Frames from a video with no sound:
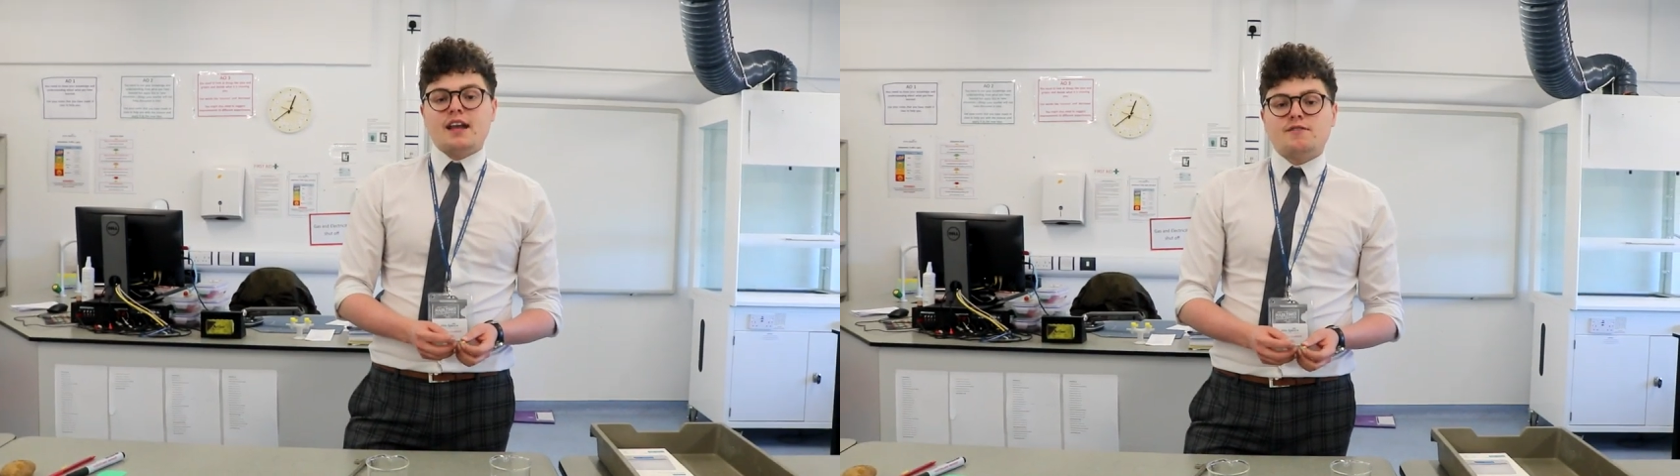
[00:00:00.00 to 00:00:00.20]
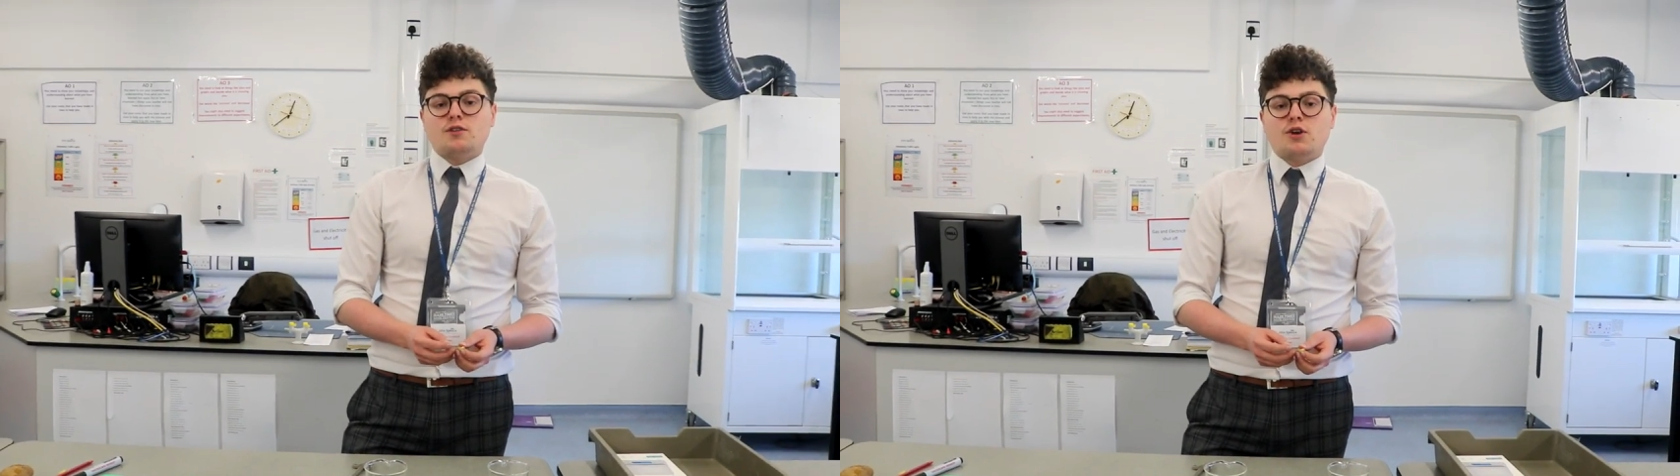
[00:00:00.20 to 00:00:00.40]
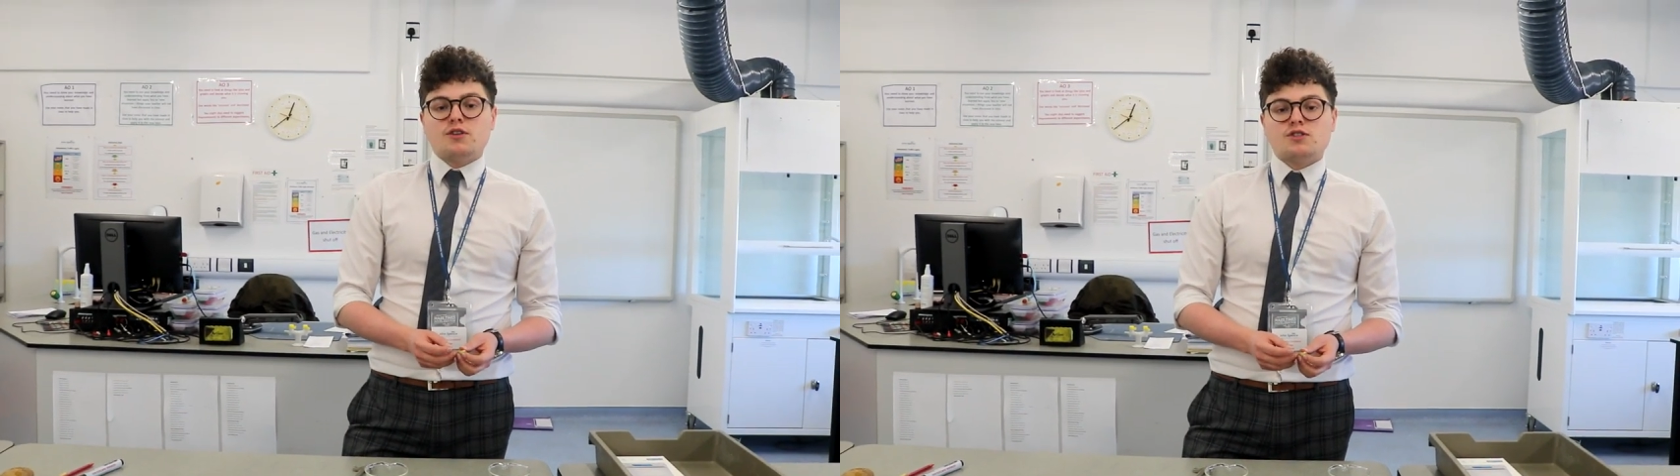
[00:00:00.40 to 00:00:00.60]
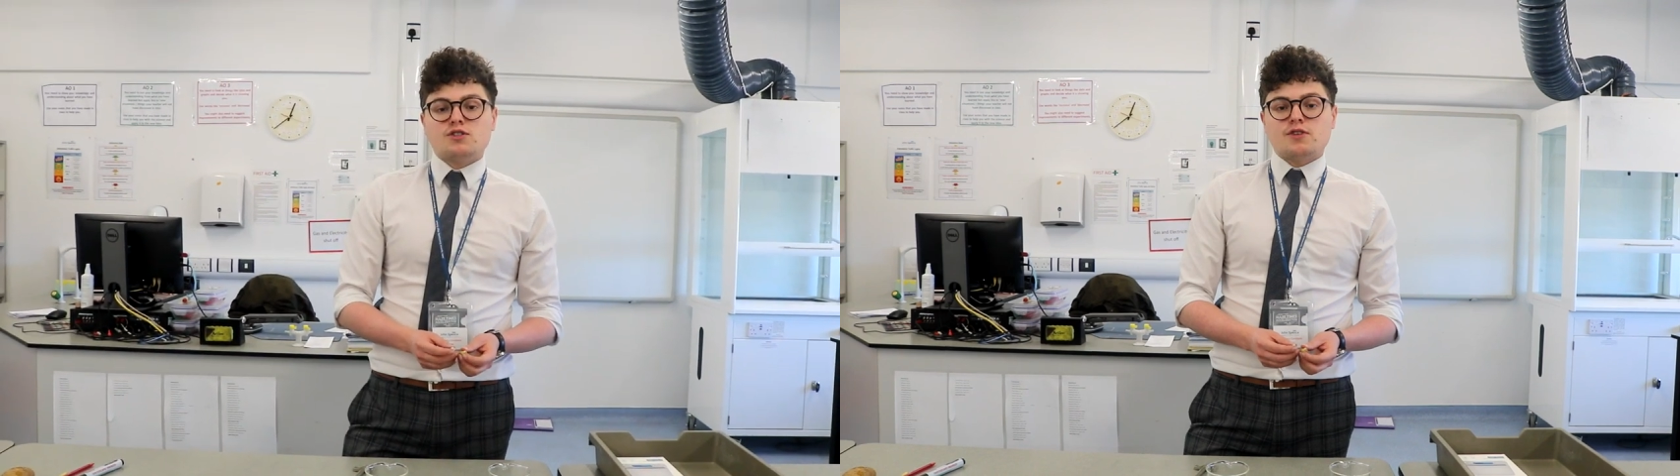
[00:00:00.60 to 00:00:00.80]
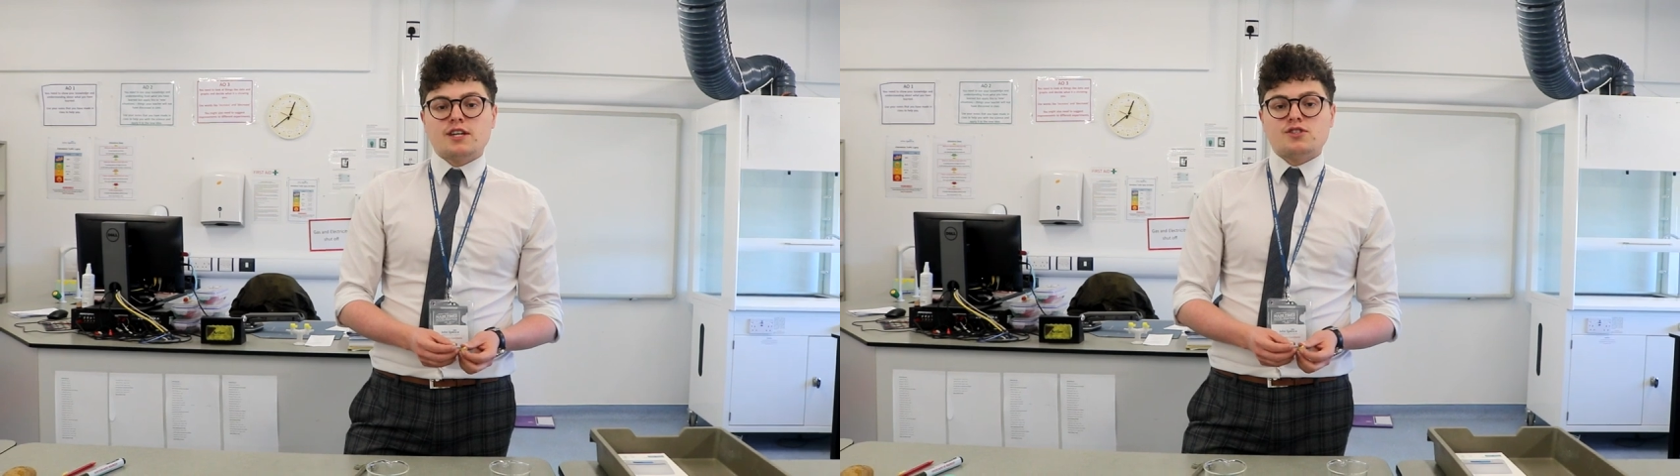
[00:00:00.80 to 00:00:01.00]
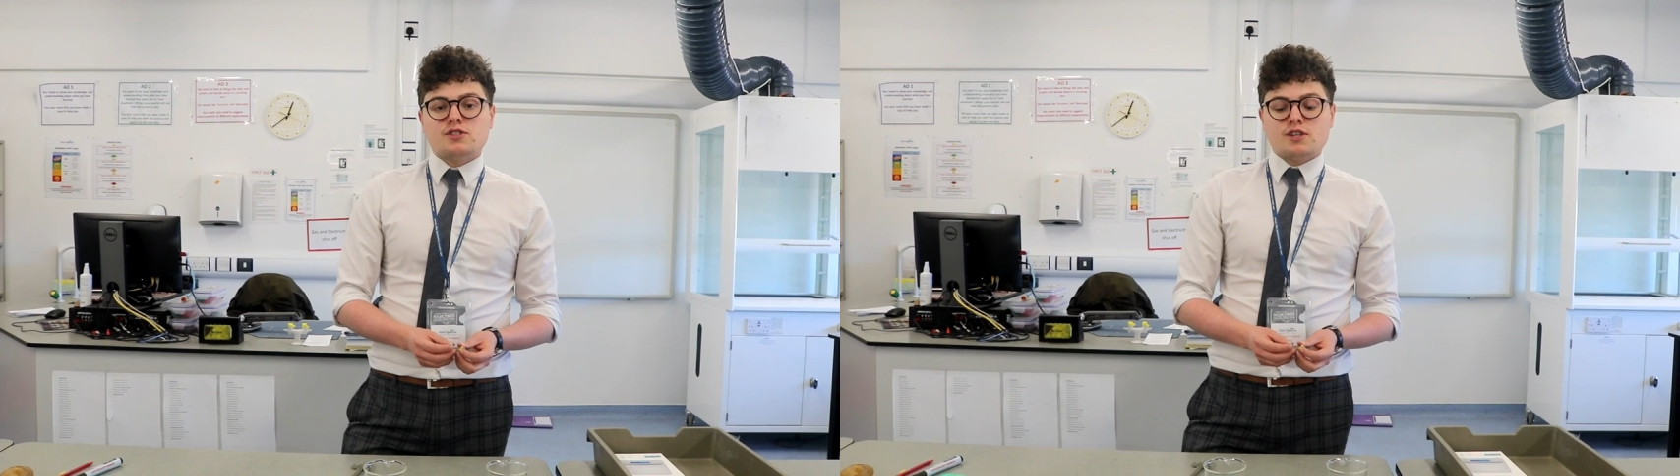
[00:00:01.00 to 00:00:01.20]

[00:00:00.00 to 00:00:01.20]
level concentration